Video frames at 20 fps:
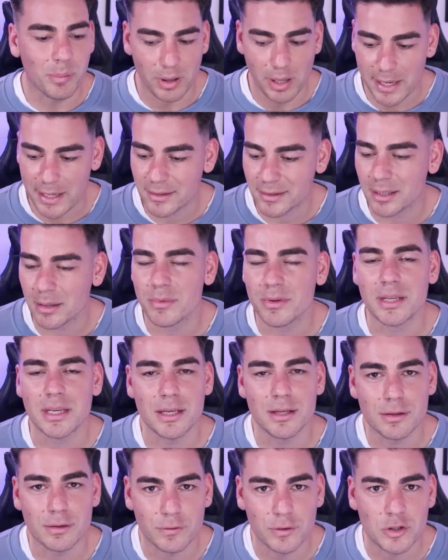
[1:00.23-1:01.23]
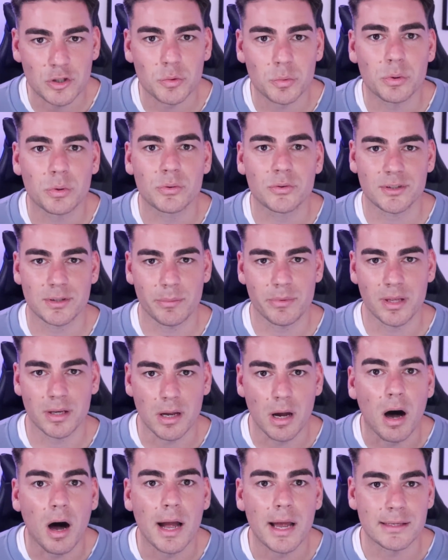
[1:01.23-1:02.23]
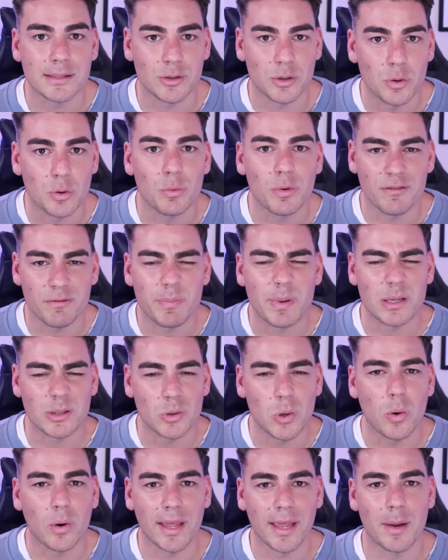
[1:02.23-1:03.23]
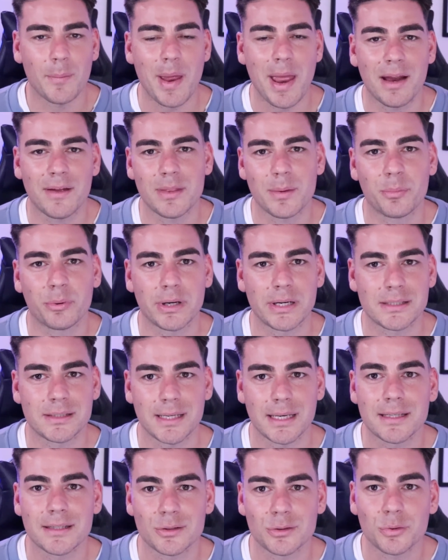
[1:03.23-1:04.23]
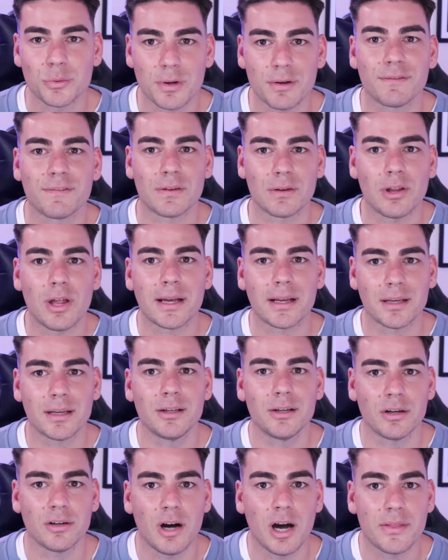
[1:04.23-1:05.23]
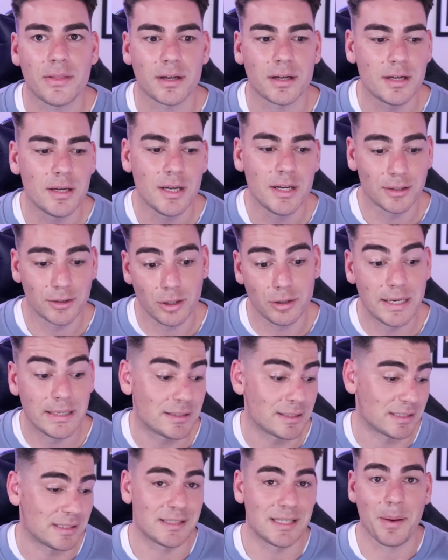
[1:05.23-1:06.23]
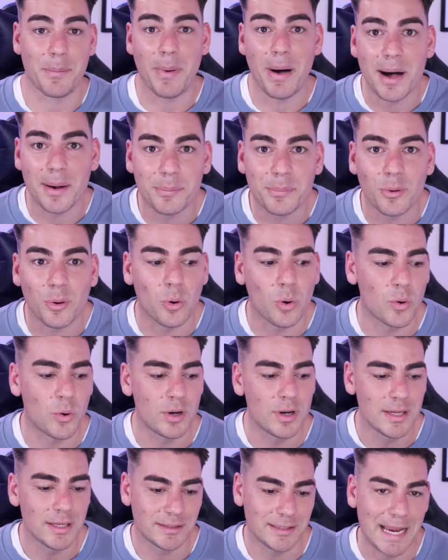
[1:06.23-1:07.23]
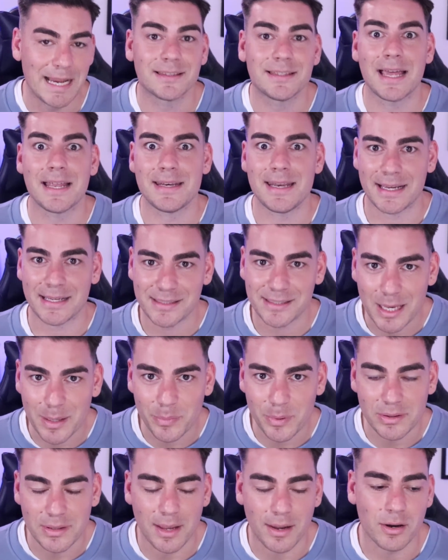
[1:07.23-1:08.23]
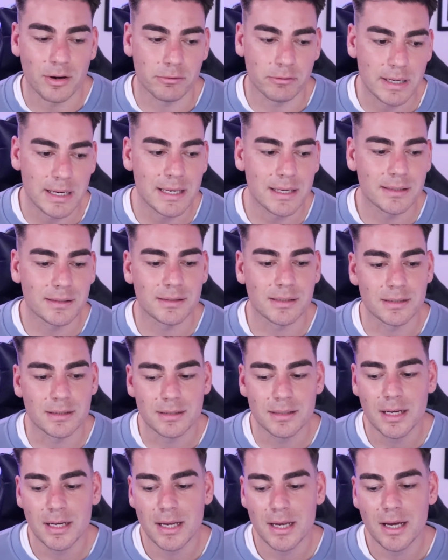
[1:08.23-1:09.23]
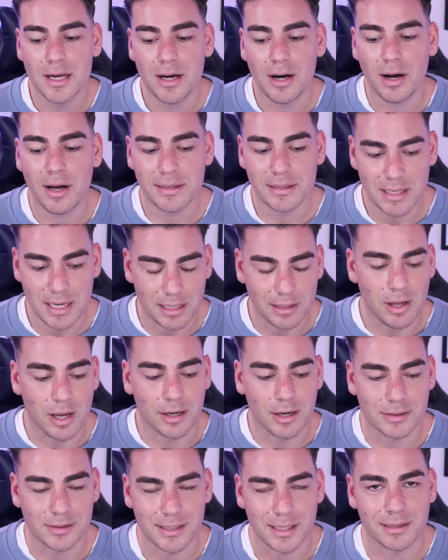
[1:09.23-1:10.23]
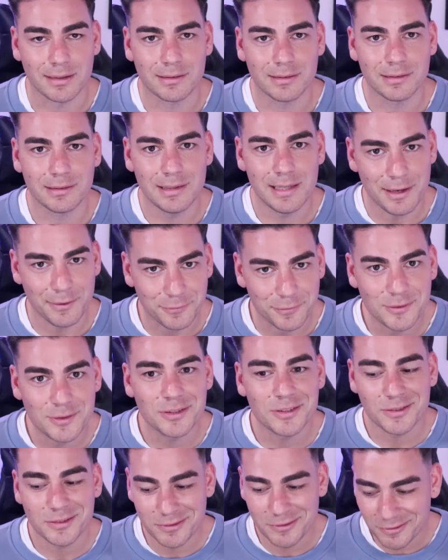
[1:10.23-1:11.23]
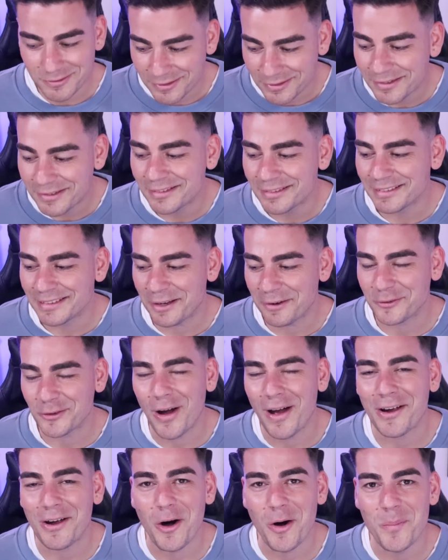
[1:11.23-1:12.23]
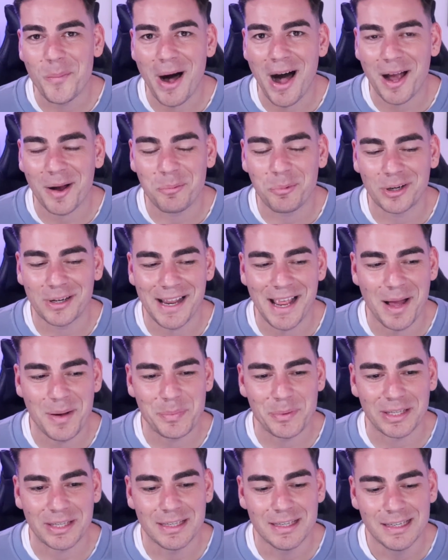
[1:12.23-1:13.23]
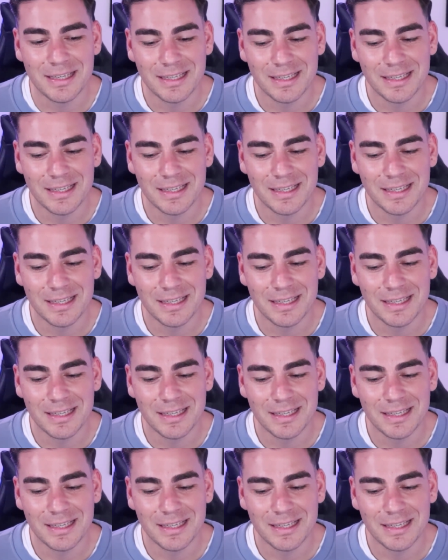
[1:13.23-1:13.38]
players, some of the individuals, some of the guys who we've been talking about in the preseason who we feel like, either need to step up or take that next step in their careers. And like I said, left Icon Park pretty happy.